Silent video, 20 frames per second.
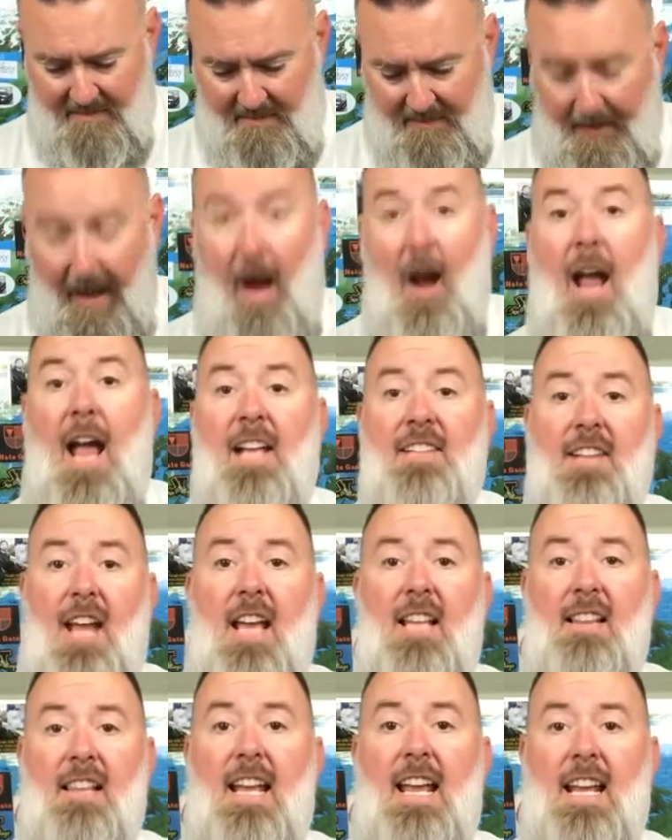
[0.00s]
Now, as
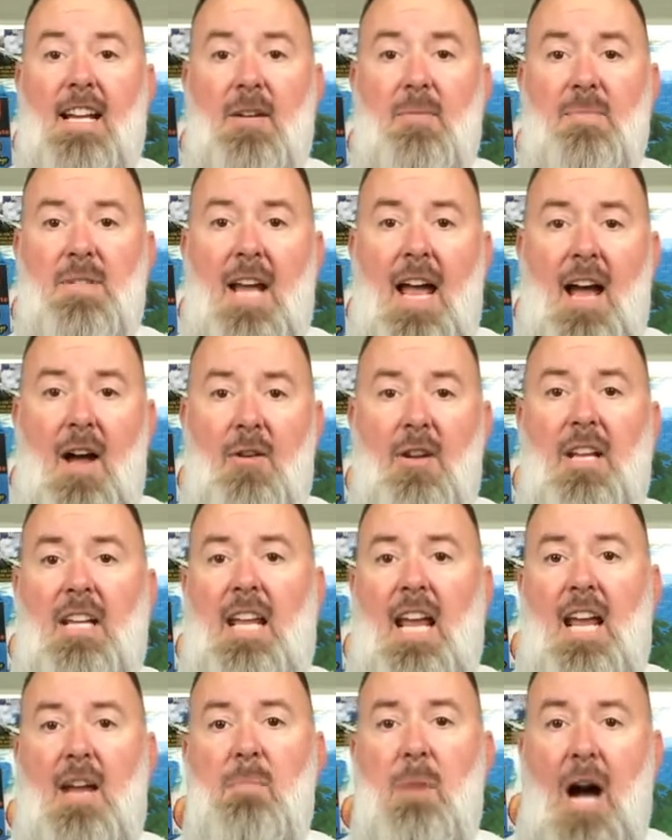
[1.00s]
I laid them down, it
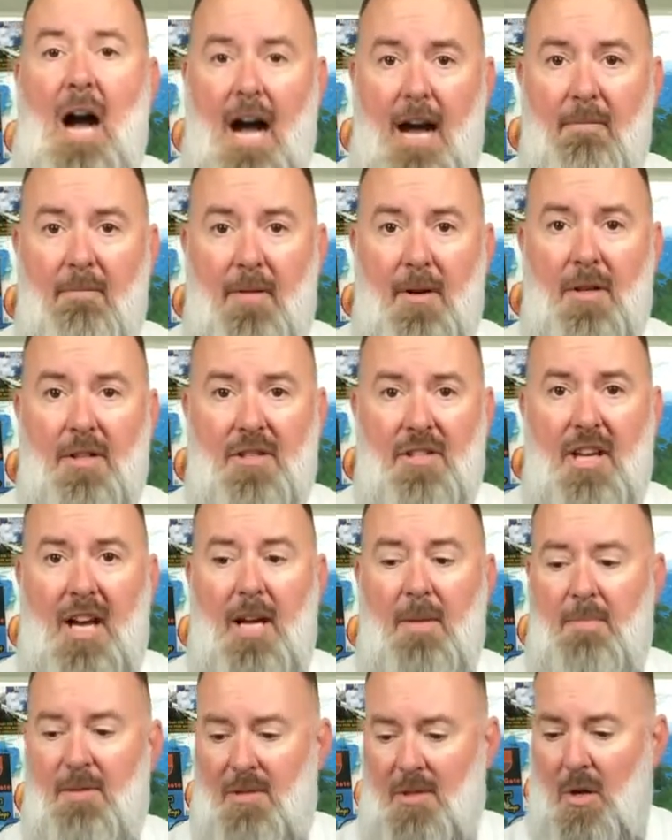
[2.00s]
came obverse
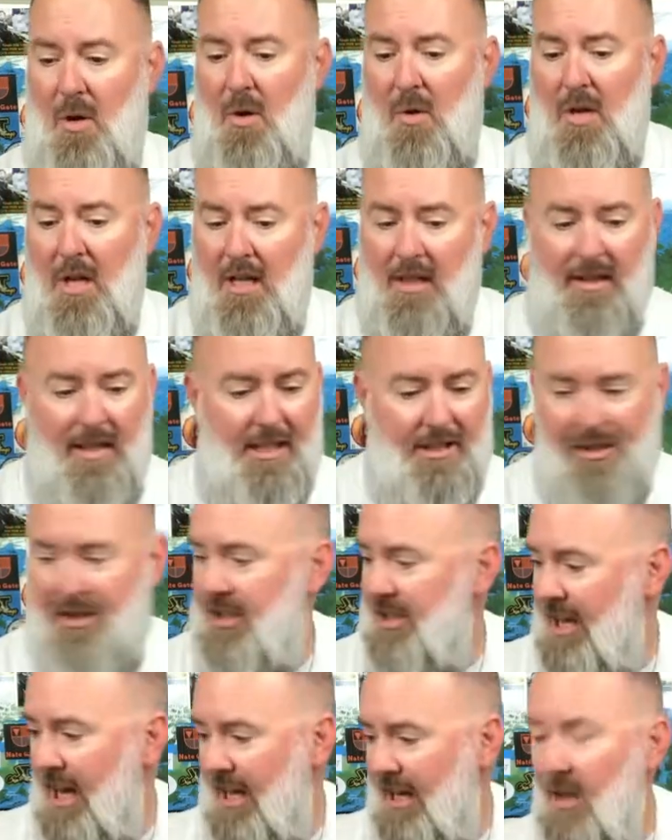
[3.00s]
up, so let's
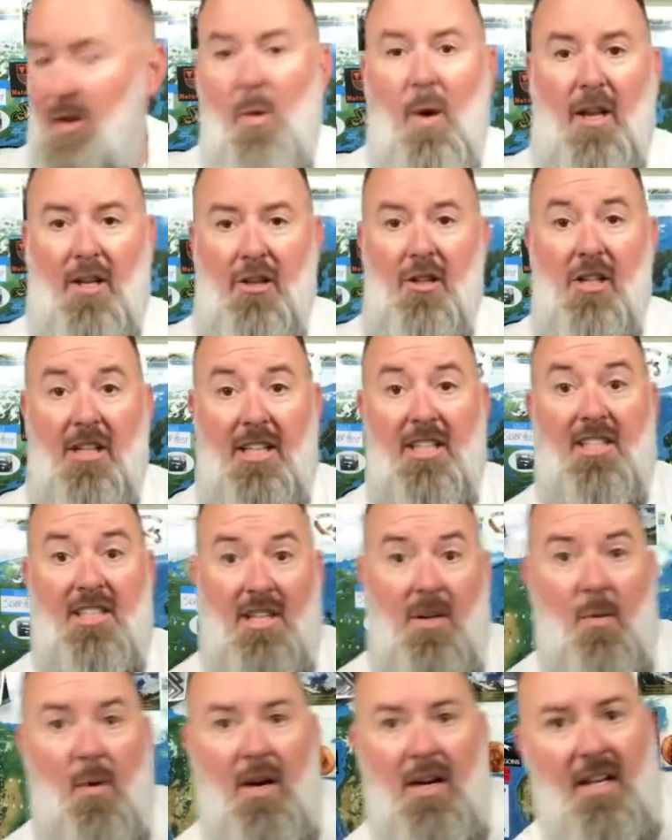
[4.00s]
just take a quick look and
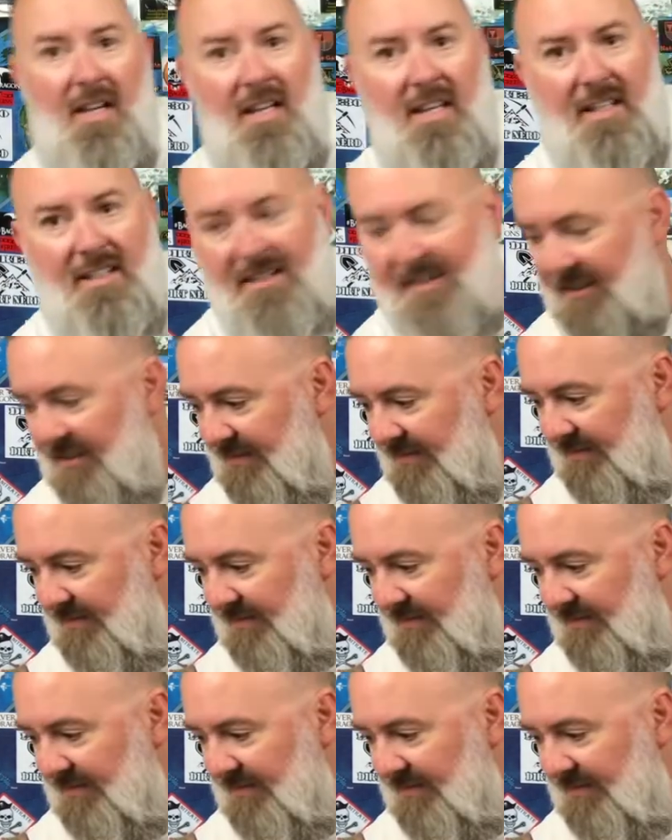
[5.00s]
see what it is.